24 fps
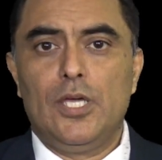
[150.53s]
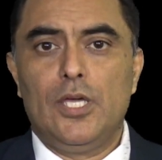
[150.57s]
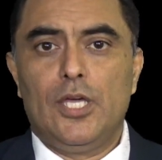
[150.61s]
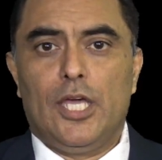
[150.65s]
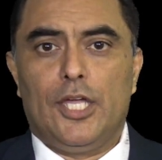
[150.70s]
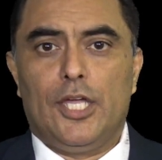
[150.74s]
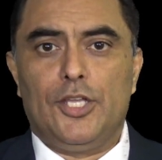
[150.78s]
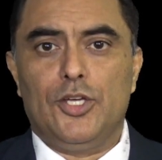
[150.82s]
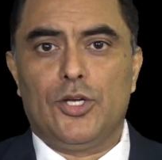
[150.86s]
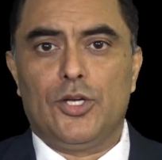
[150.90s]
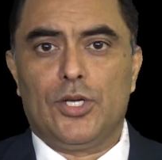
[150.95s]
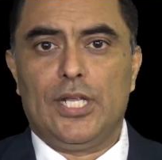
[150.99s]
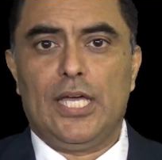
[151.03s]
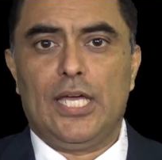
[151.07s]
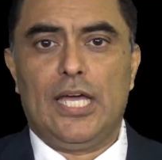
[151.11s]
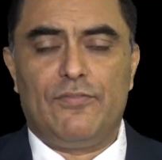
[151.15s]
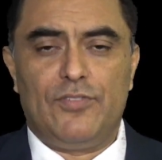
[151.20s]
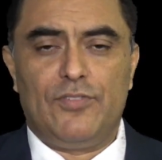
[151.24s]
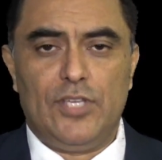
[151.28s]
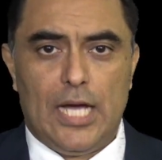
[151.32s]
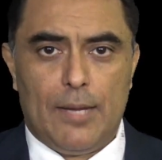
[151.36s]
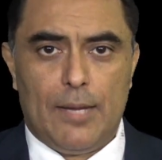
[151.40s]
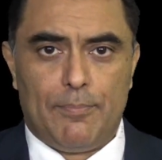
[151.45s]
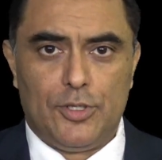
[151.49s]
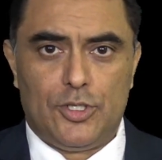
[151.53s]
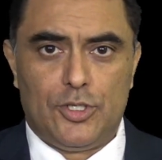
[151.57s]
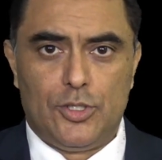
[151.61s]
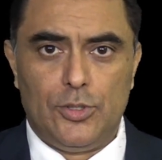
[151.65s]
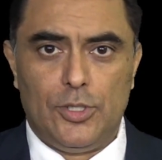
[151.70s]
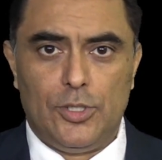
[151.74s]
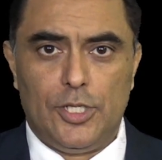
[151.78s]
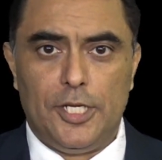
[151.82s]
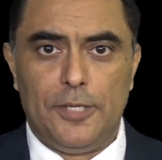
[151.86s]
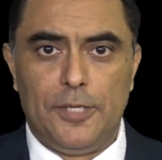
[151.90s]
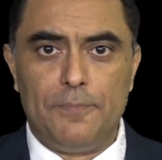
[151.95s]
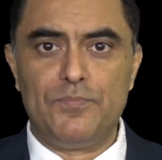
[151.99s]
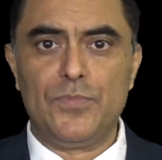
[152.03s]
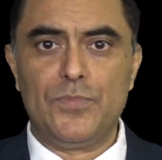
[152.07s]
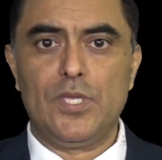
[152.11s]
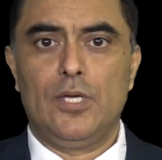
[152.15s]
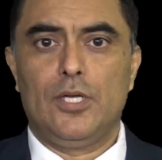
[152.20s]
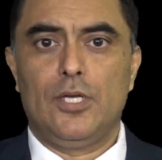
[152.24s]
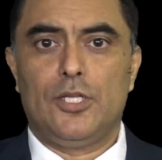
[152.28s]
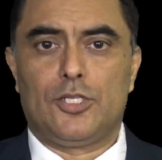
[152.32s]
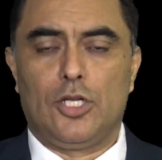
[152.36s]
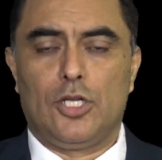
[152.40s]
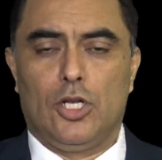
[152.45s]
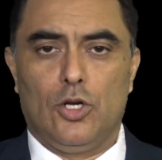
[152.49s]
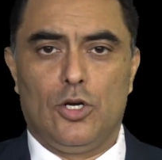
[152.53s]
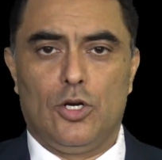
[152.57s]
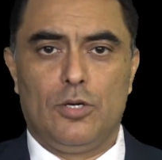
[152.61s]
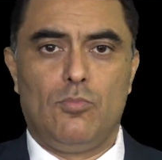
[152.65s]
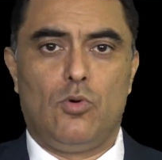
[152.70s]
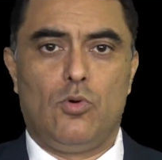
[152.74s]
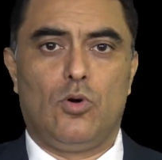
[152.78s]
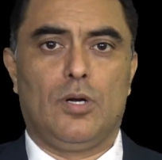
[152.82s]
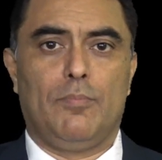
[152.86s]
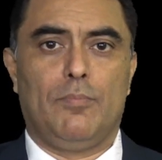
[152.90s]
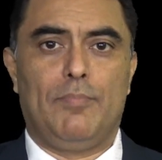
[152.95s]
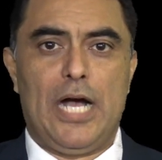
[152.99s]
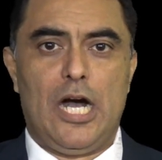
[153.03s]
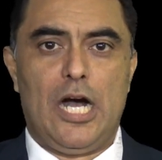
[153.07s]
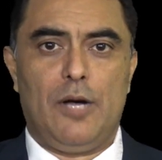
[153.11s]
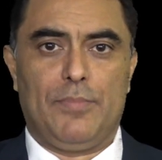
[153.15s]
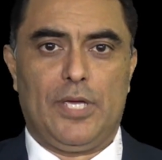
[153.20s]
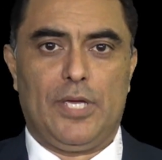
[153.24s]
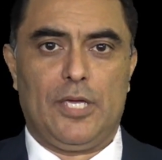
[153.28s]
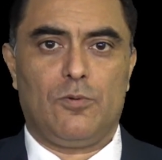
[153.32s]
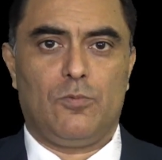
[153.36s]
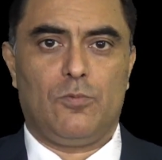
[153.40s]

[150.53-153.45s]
and you're going to have the opportunity to learn more about me.